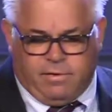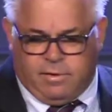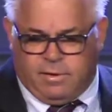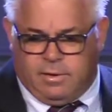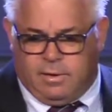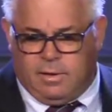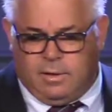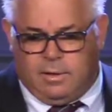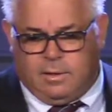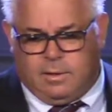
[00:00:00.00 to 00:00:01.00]

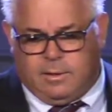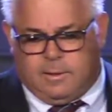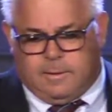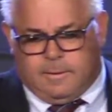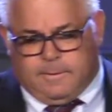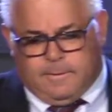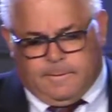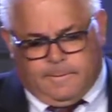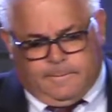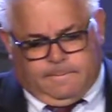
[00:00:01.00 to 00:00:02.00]

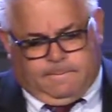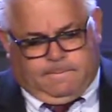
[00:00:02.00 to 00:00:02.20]
[no speech]